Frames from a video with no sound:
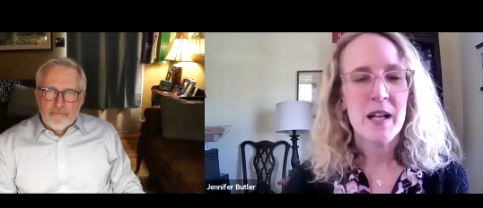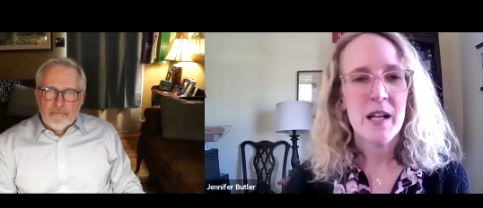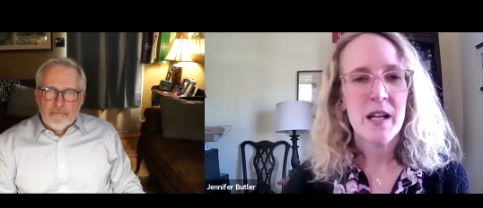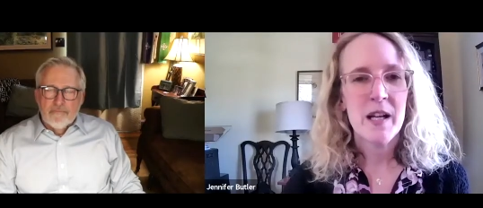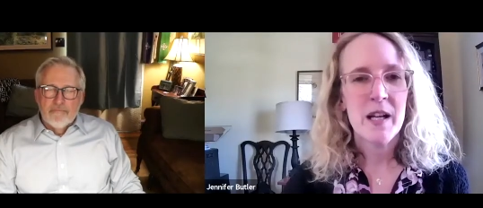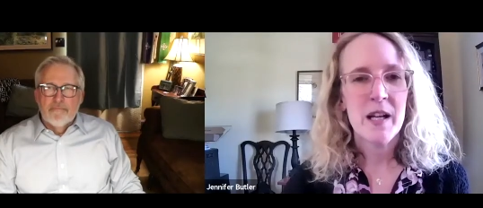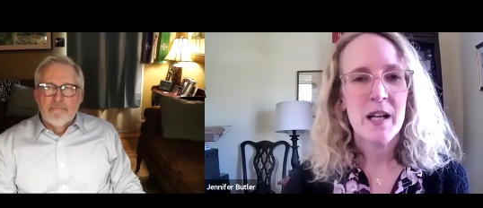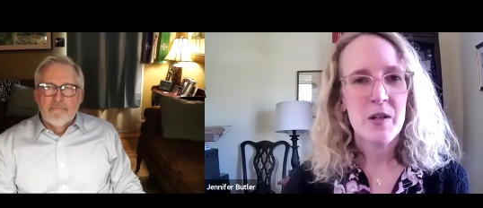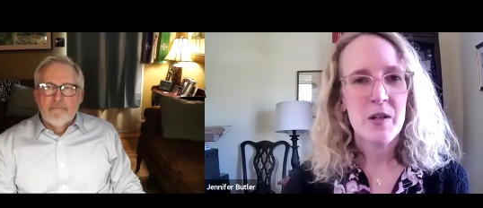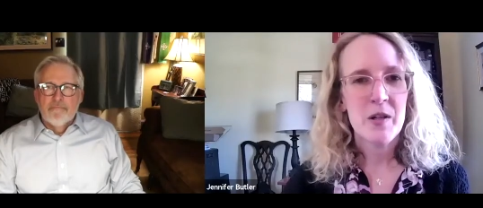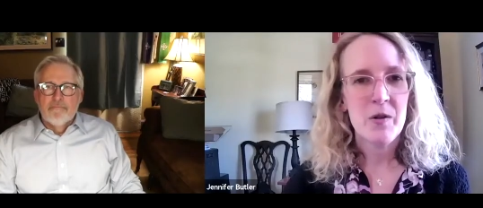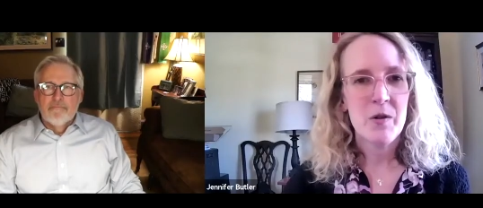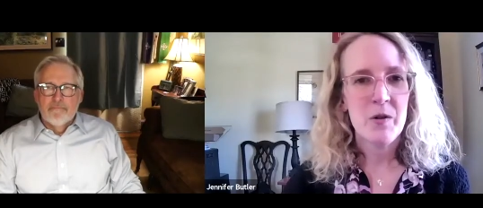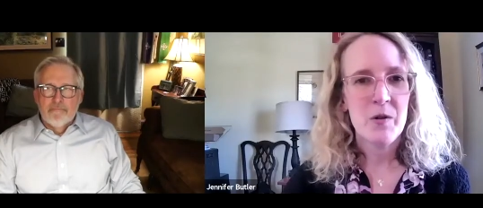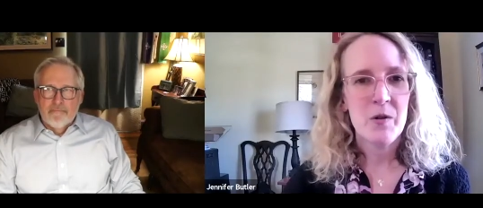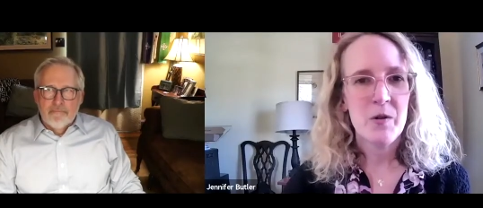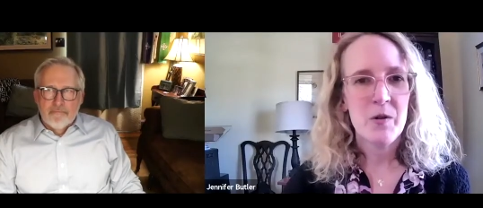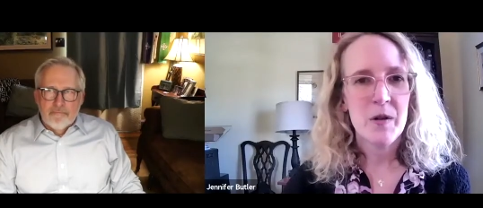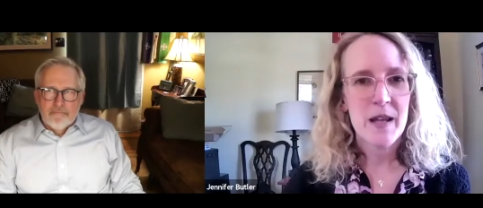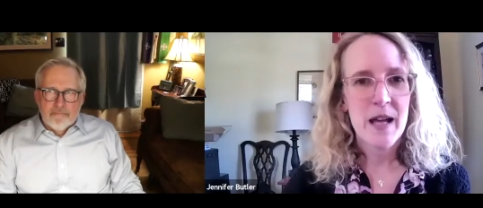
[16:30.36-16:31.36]

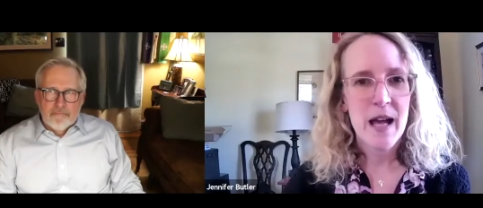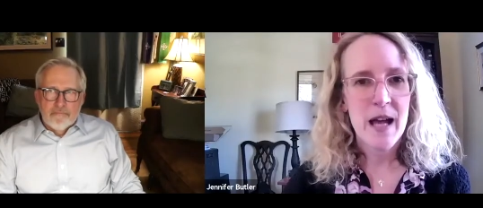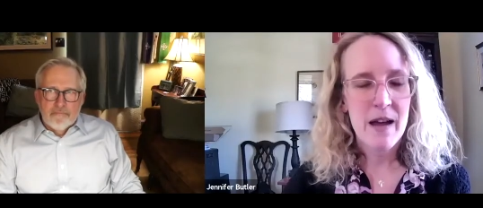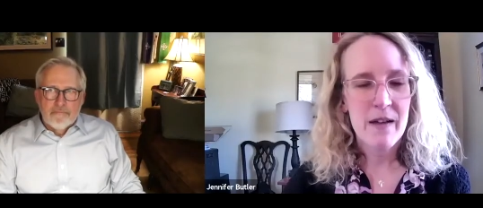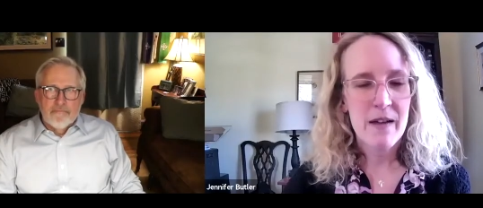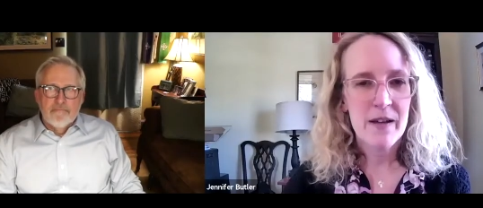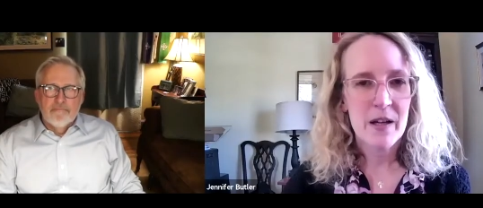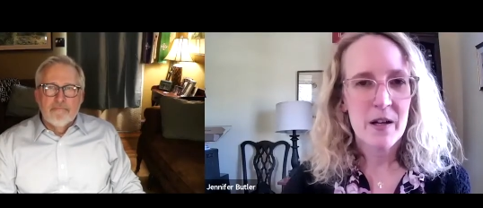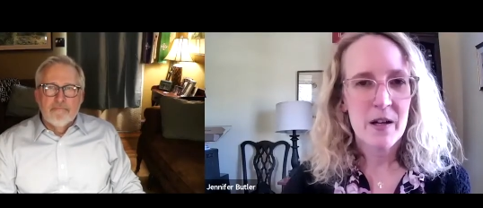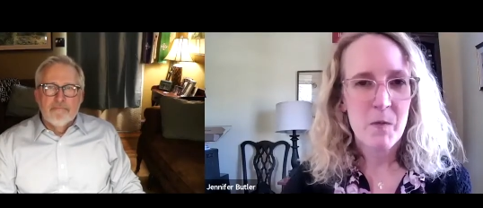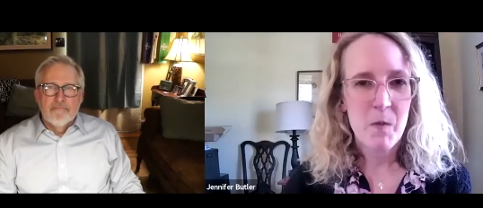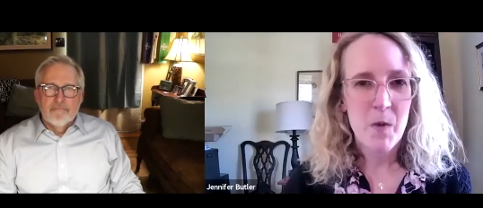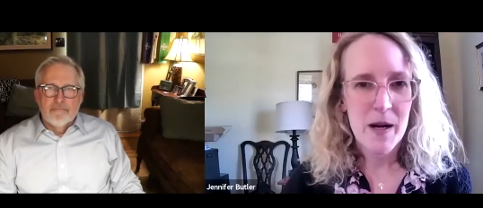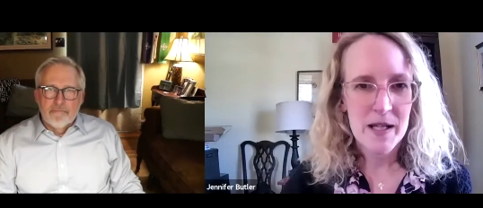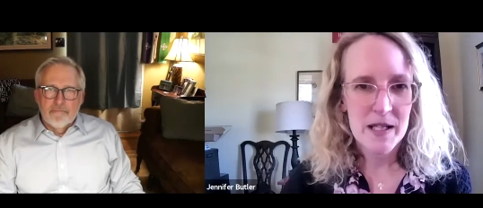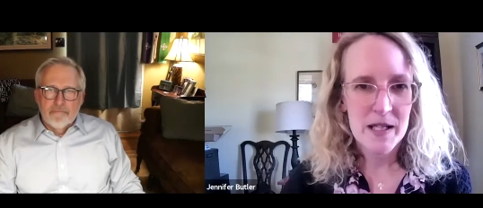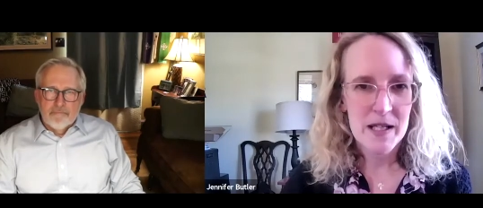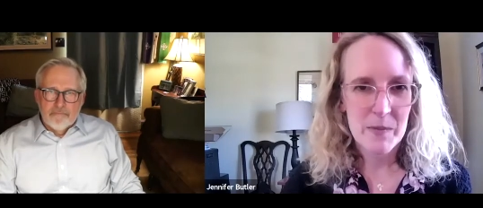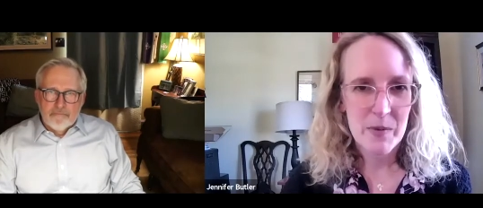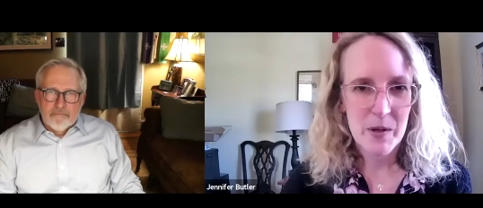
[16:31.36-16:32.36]
Speaker 1: to the ethic of
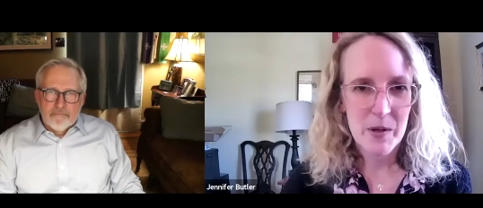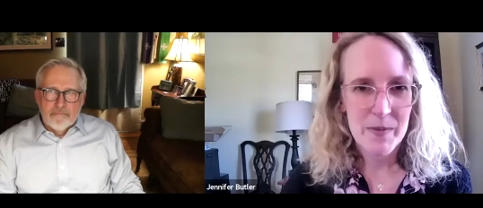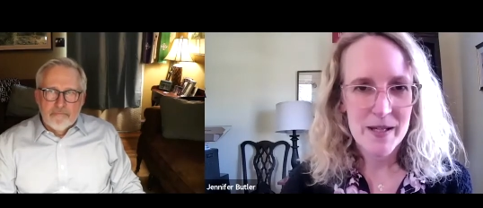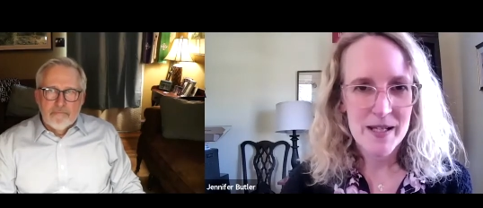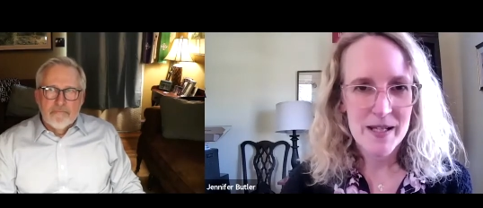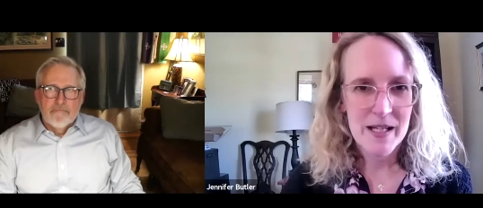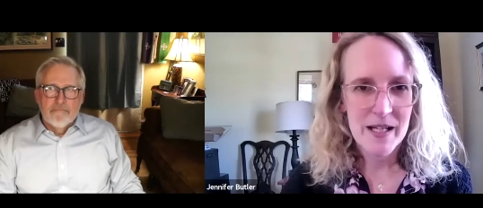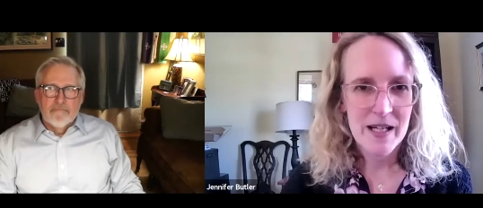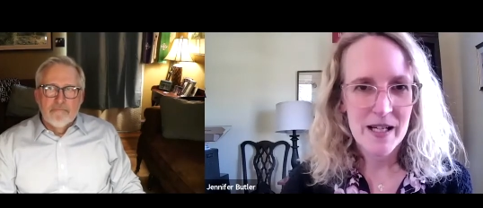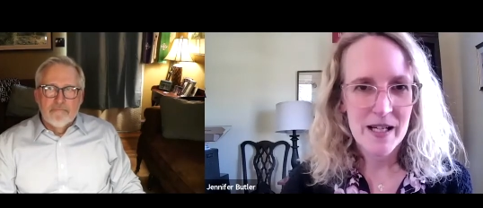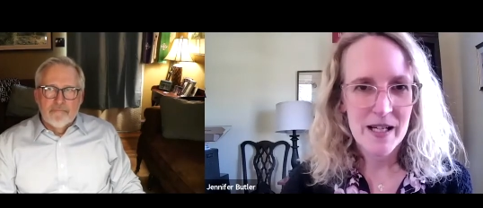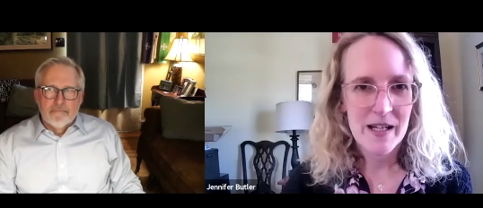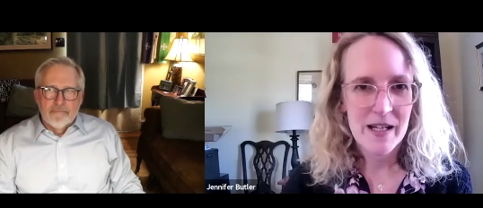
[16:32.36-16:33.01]
white supremacy.